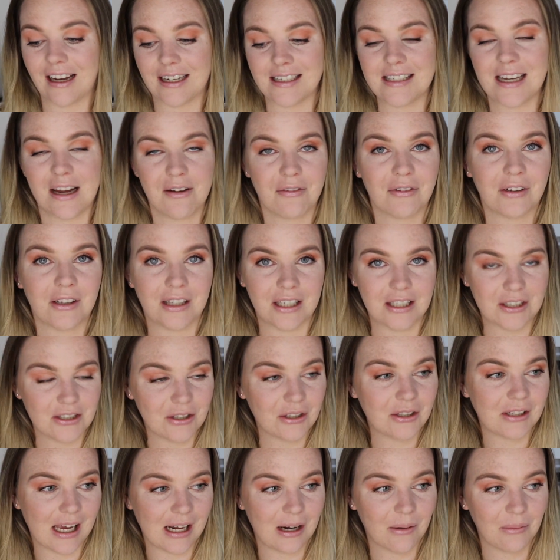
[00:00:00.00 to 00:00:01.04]
I definitely
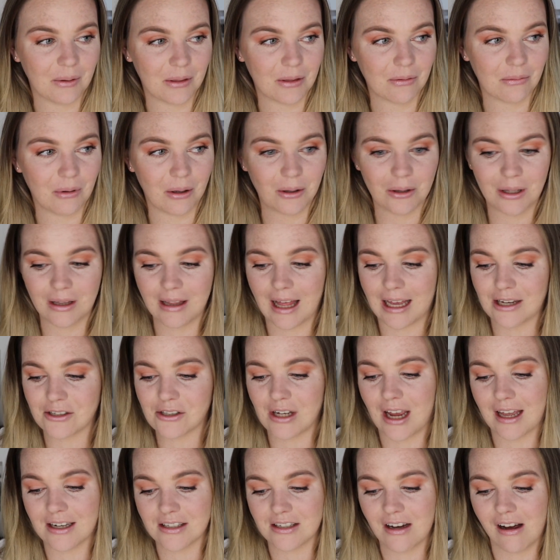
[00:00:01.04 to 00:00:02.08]
do get it with the Roller Lash
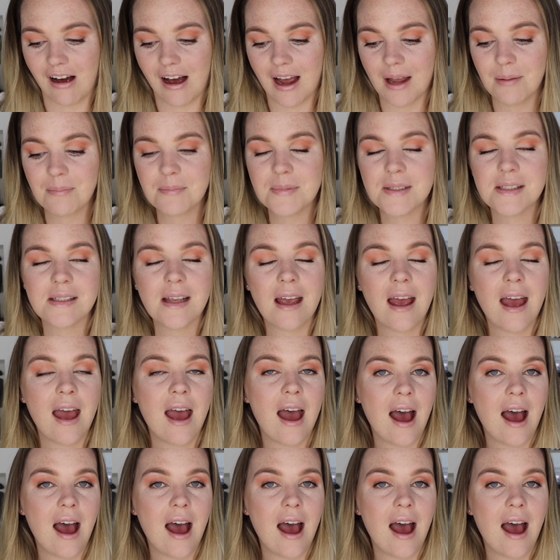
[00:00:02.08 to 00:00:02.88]
at times.